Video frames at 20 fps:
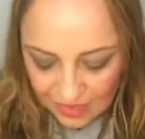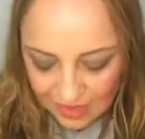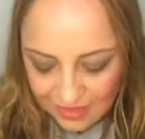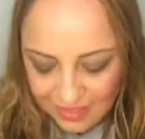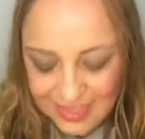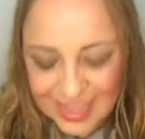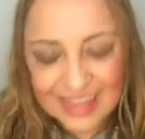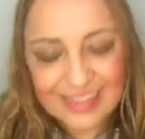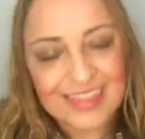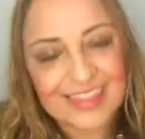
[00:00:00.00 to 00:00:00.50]

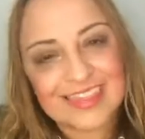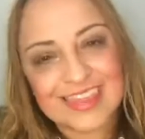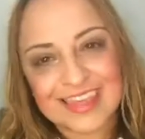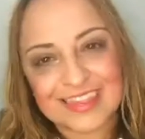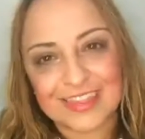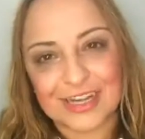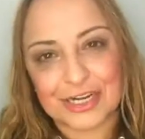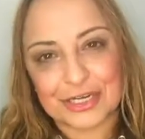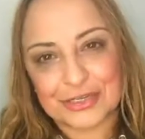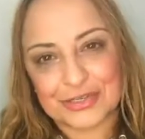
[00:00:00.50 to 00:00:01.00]
The other
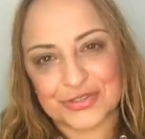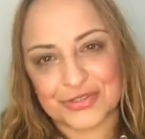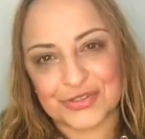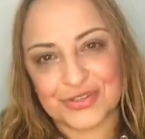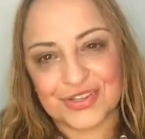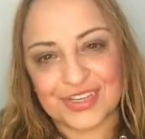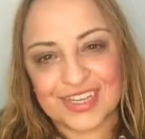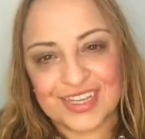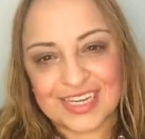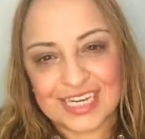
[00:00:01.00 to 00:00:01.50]
thing that I
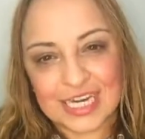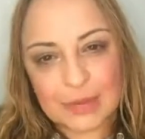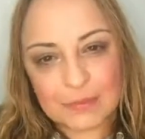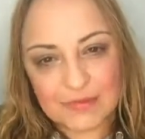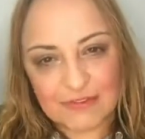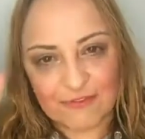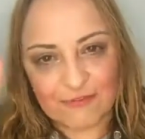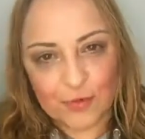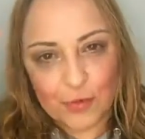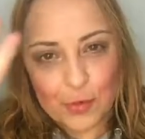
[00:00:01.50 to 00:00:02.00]
do,
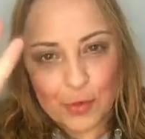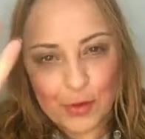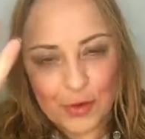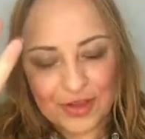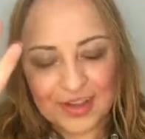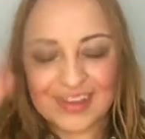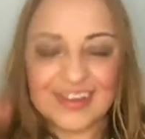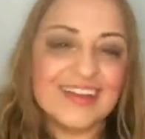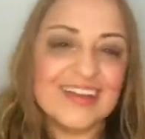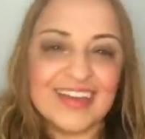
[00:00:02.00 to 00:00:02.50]
number 4,
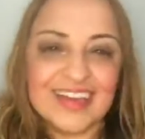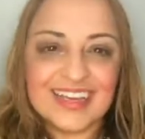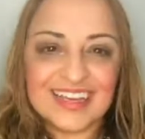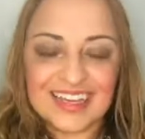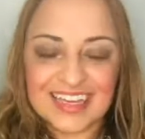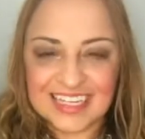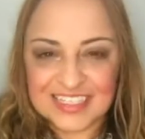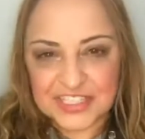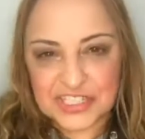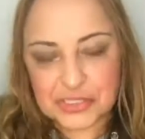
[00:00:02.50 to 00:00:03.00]

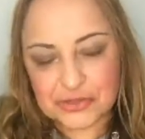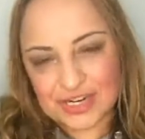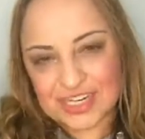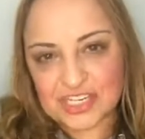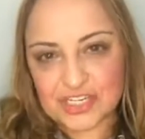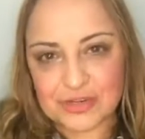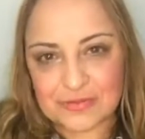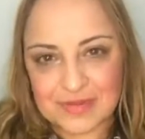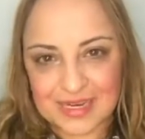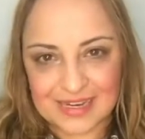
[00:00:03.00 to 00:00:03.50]
is
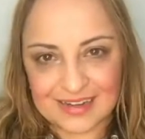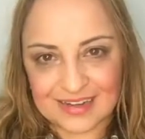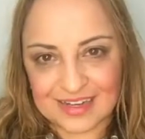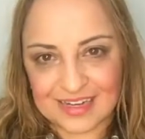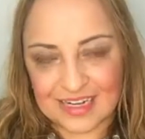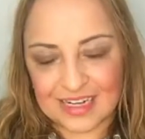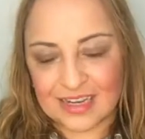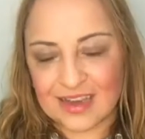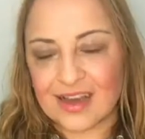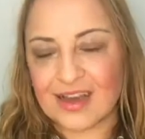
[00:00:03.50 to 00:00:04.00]
attraction
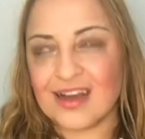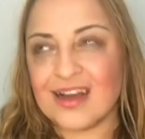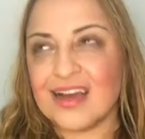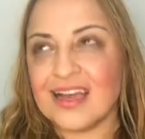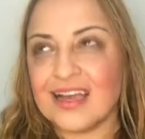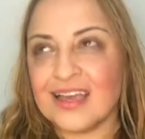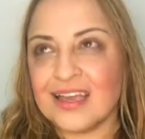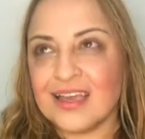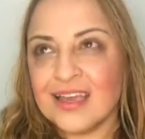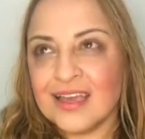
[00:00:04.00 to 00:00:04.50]
marketing.
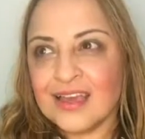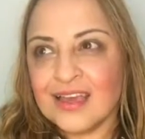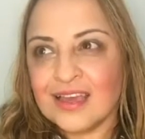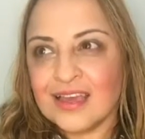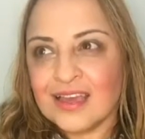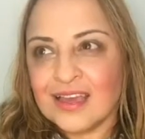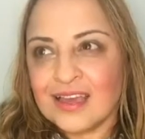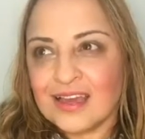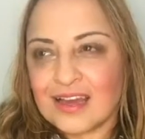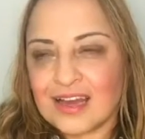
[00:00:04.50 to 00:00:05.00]

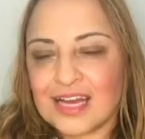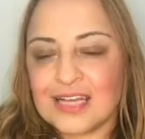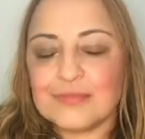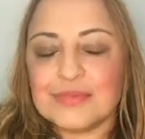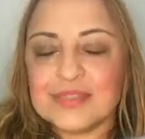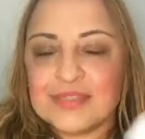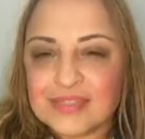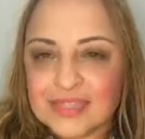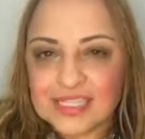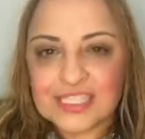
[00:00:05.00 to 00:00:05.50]
I'm
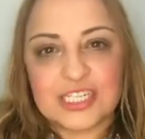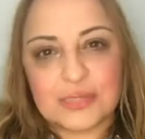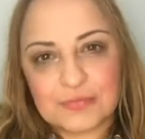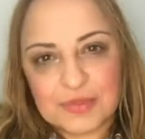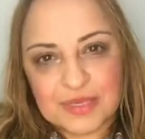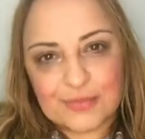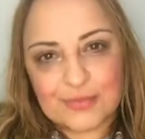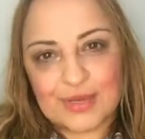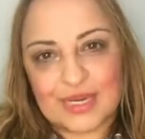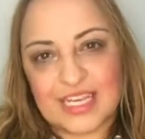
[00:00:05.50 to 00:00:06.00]
such a
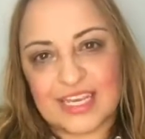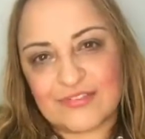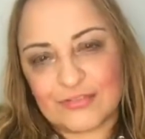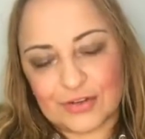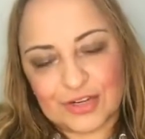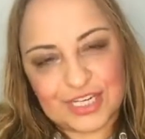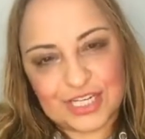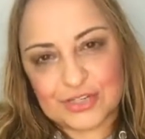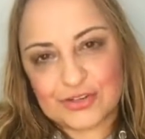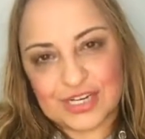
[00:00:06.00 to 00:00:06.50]
big believer
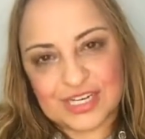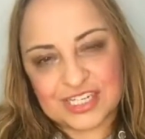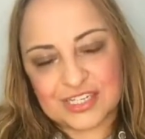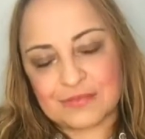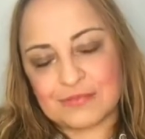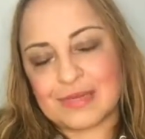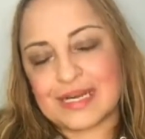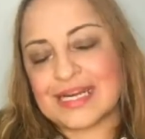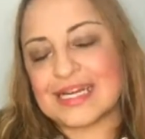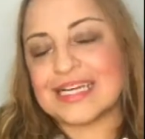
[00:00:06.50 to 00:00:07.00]
in attraction
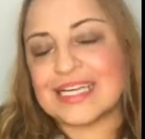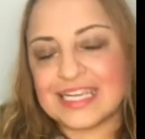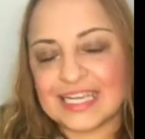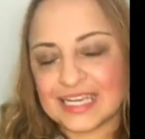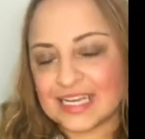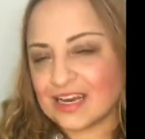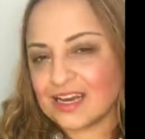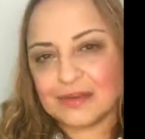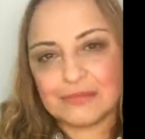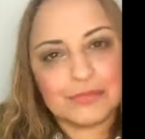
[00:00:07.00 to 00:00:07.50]

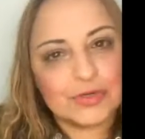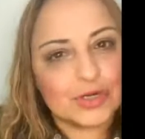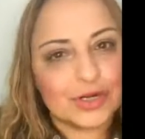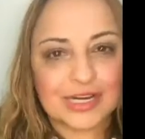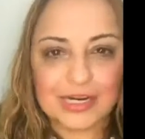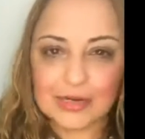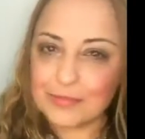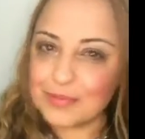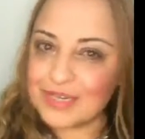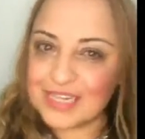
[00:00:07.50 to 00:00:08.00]
marketing. I'm
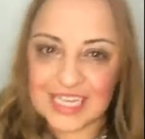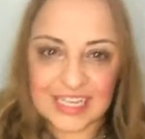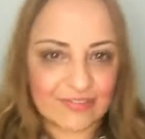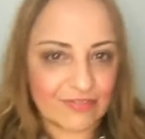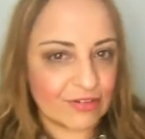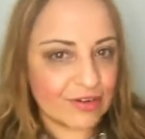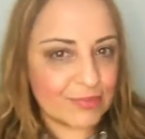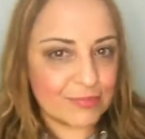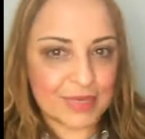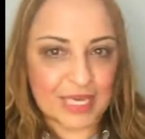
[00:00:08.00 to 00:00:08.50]
not a
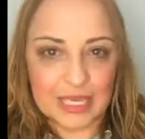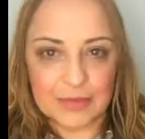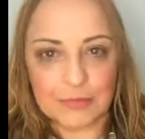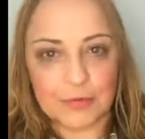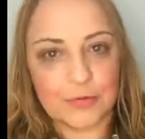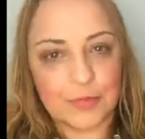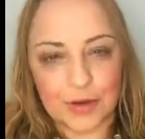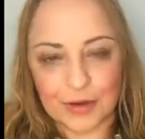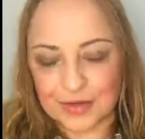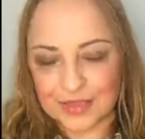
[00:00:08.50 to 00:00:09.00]
believer in
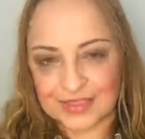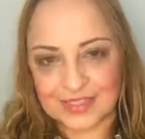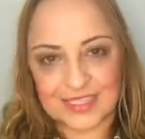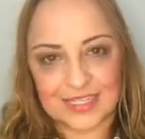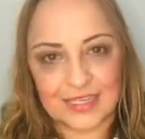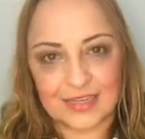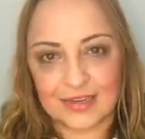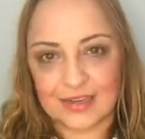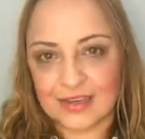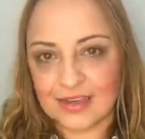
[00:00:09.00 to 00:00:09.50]
people
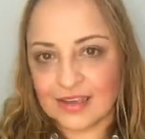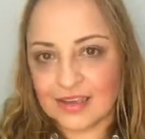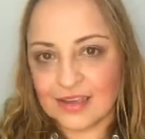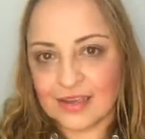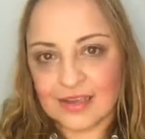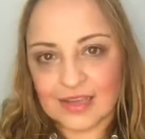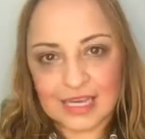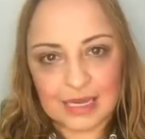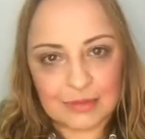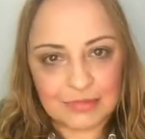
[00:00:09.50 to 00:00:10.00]
posting
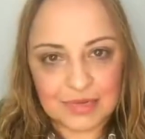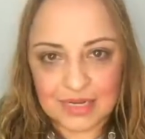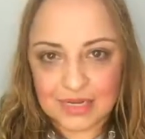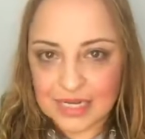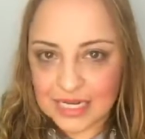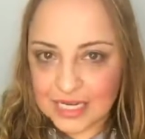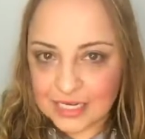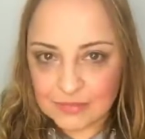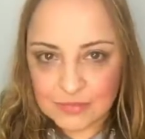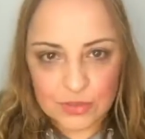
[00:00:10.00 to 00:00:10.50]
company
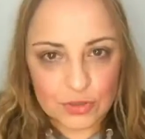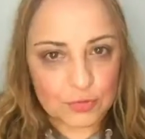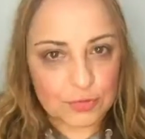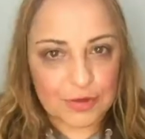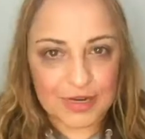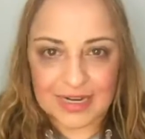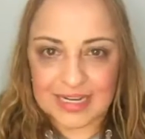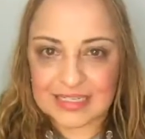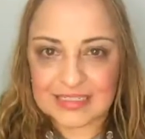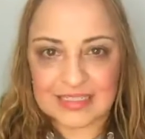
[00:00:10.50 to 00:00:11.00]
names or
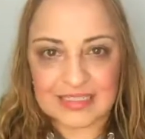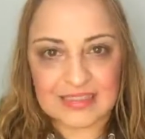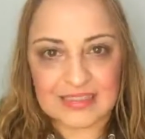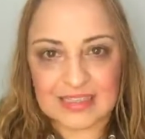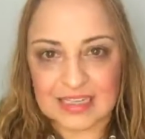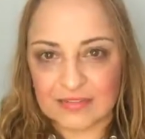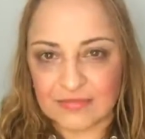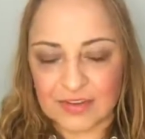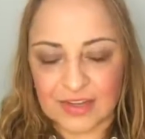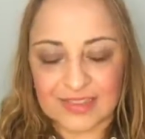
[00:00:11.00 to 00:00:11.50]
products and
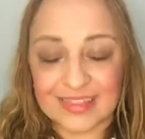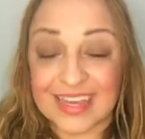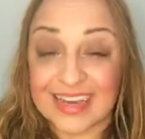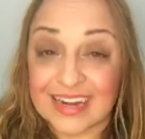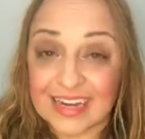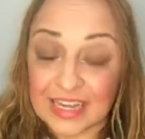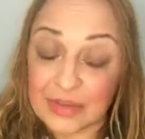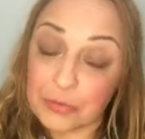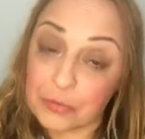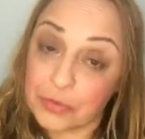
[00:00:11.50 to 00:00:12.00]
stuff like
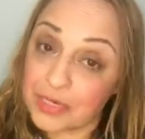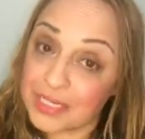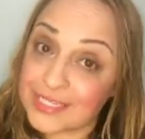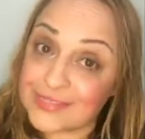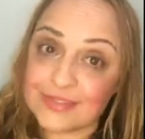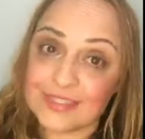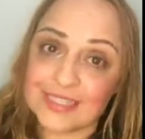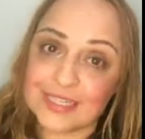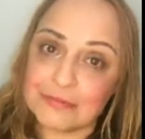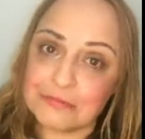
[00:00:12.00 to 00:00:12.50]
that. It works
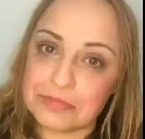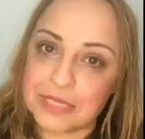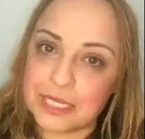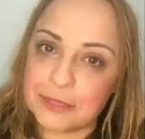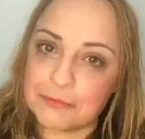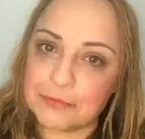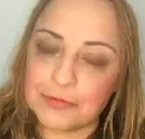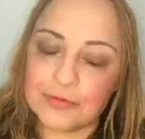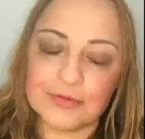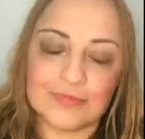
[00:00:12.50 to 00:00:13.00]
for some
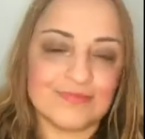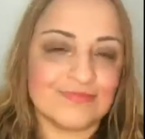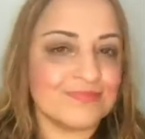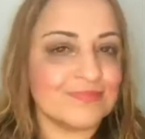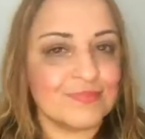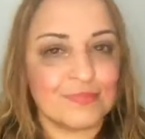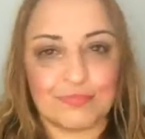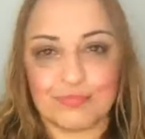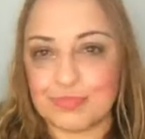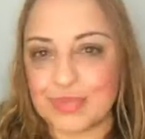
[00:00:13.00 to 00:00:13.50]
people,
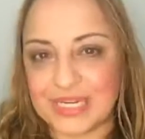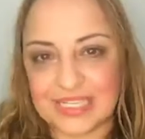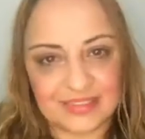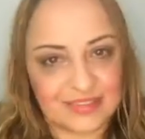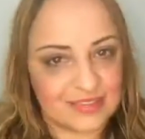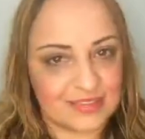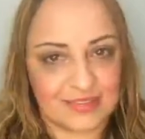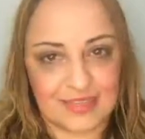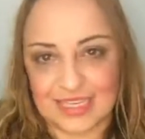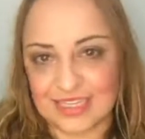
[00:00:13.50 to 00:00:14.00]
but
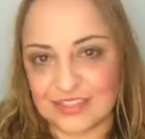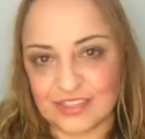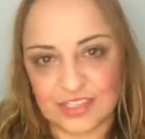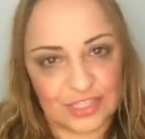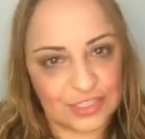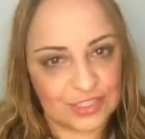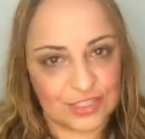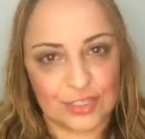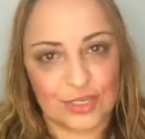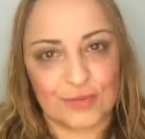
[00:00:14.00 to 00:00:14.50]
it's
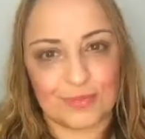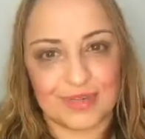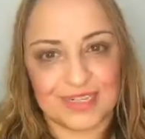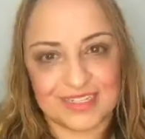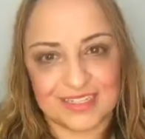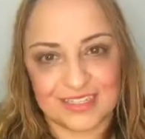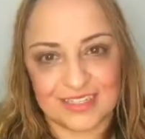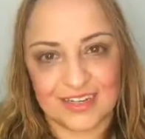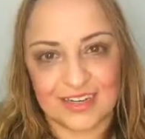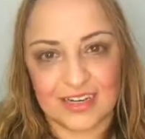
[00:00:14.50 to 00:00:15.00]
just not my
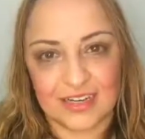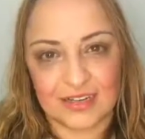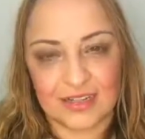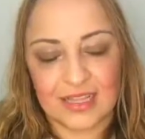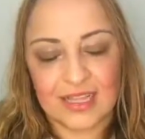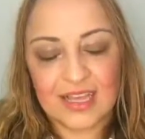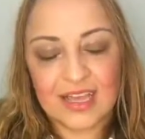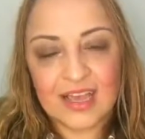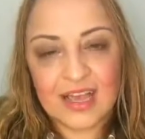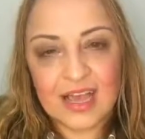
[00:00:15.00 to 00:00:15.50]
style.